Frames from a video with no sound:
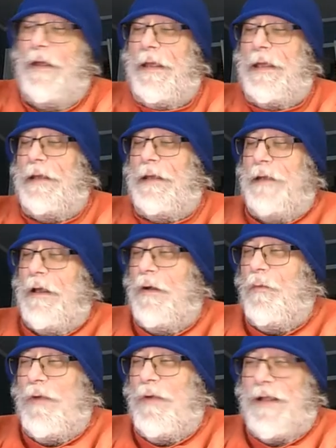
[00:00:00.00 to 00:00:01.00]
And uh,
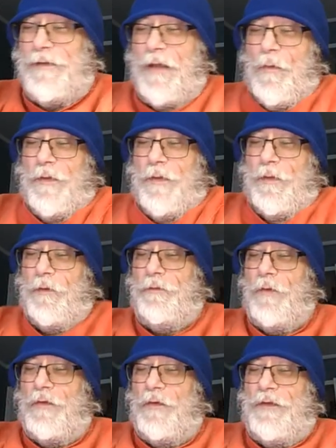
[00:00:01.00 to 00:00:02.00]
we're not done with those
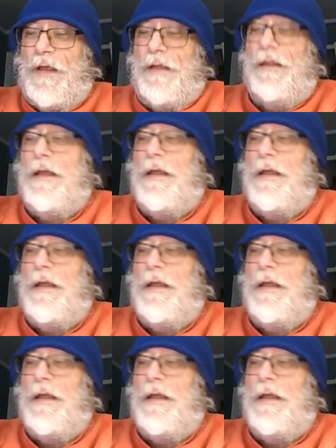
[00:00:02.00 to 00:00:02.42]
folks yet.